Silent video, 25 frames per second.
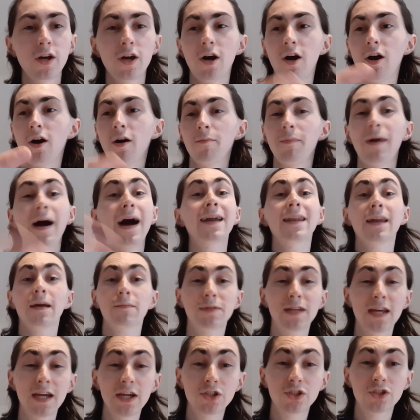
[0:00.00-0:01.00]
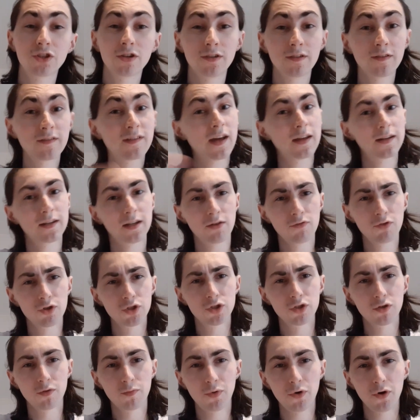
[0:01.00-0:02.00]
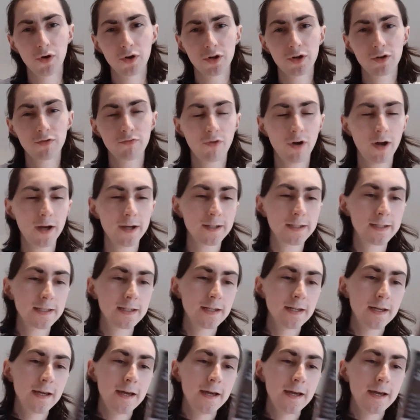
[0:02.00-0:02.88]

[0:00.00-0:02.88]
adaptations and the original book, right?